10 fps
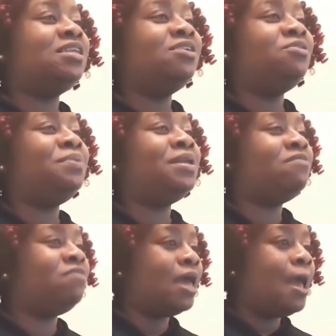little bit
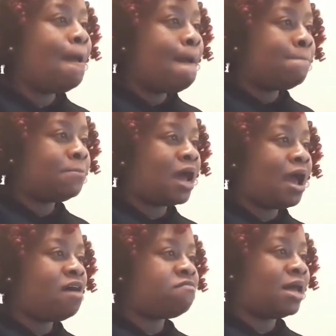of it, but
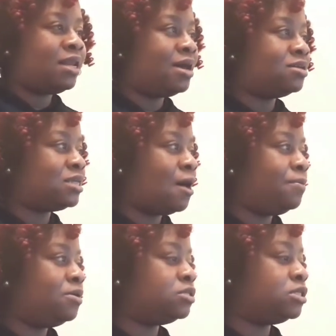I have my
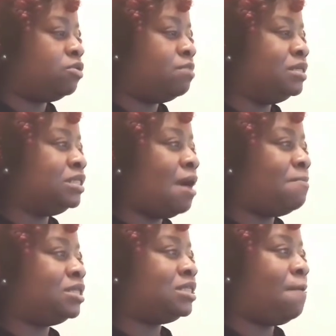laptop here. So let me see how
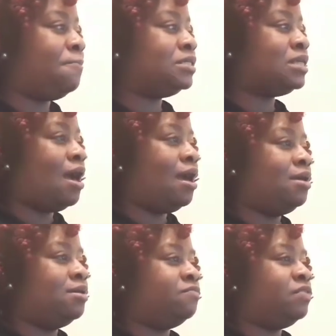many topics I
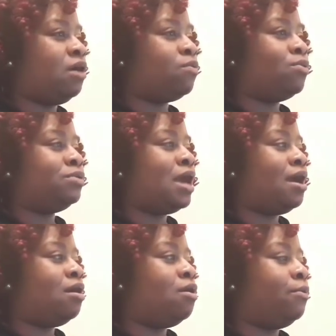have that I wrote
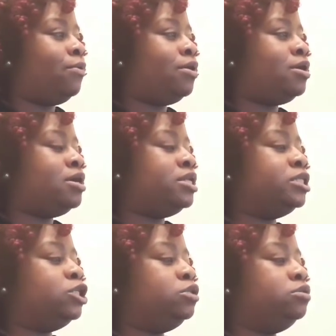down.
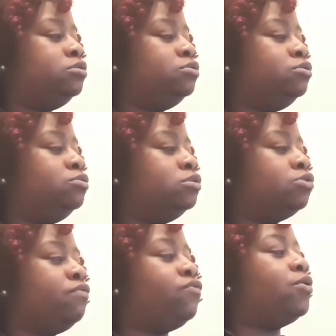1, 2,
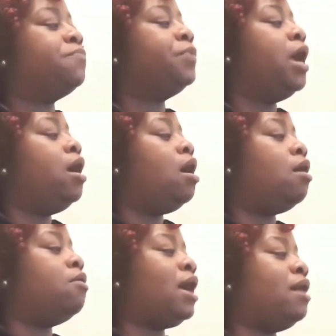3, 4.
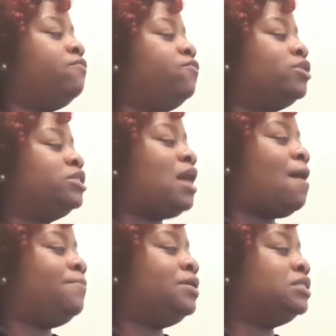Okay, 4
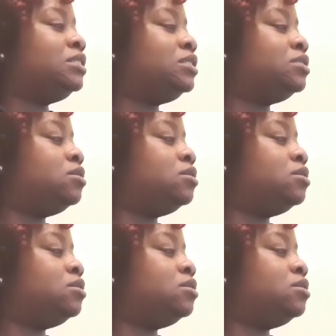topics.